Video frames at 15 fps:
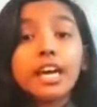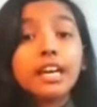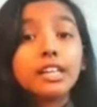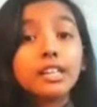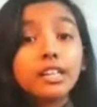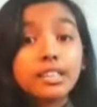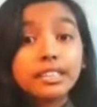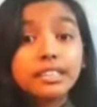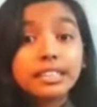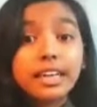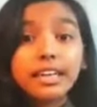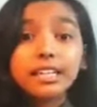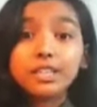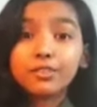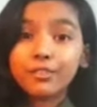He looks
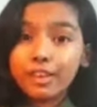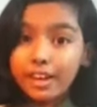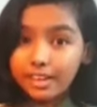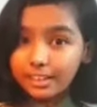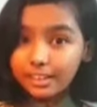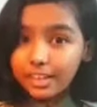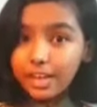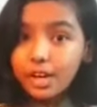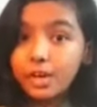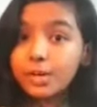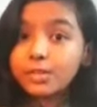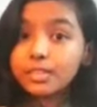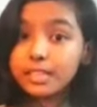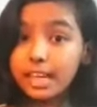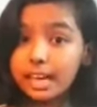at his father,
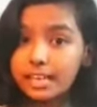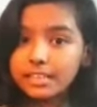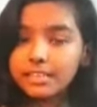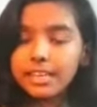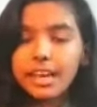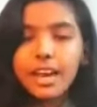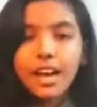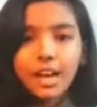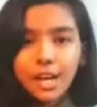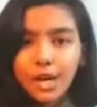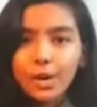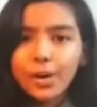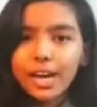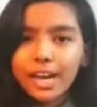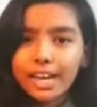who says,
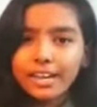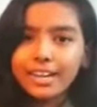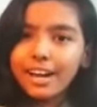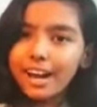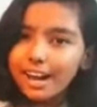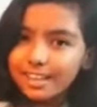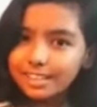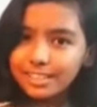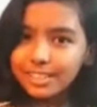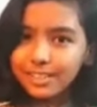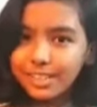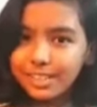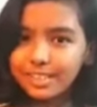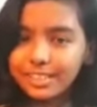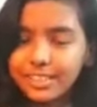"Go ahead, answer
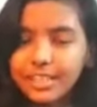it."